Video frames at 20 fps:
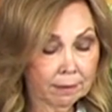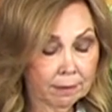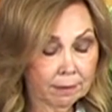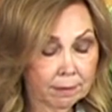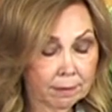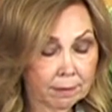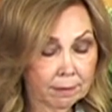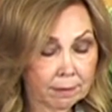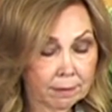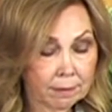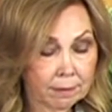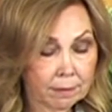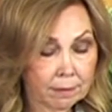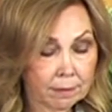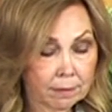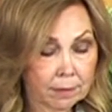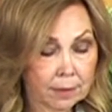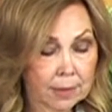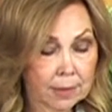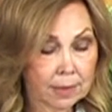
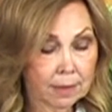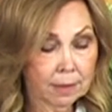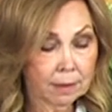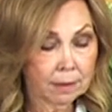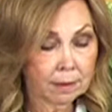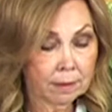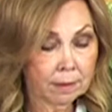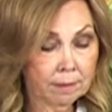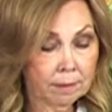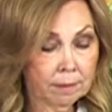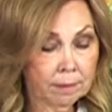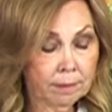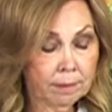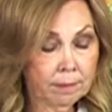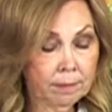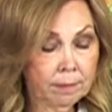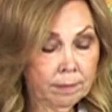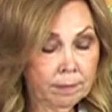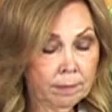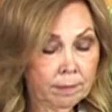
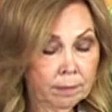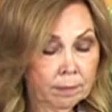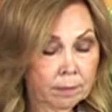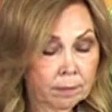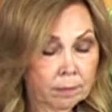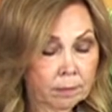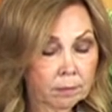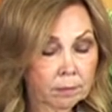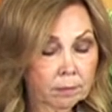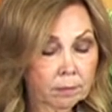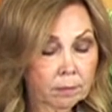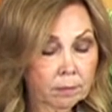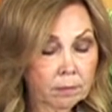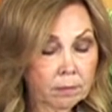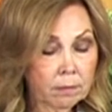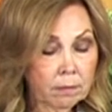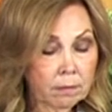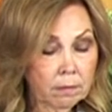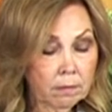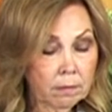
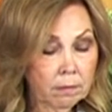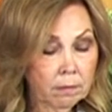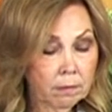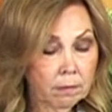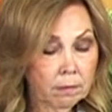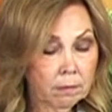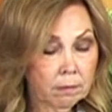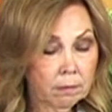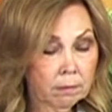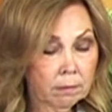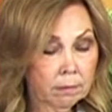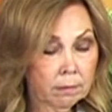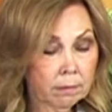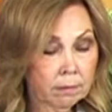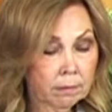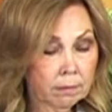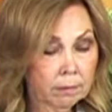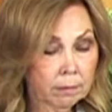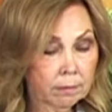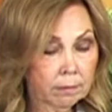
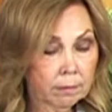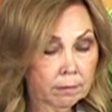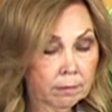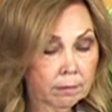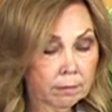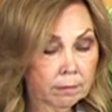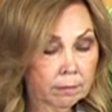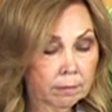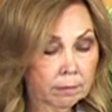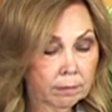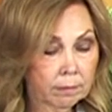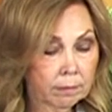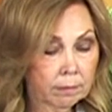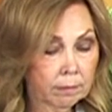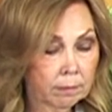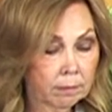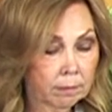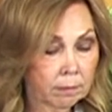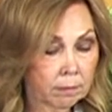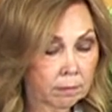
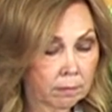This person isn't speaking.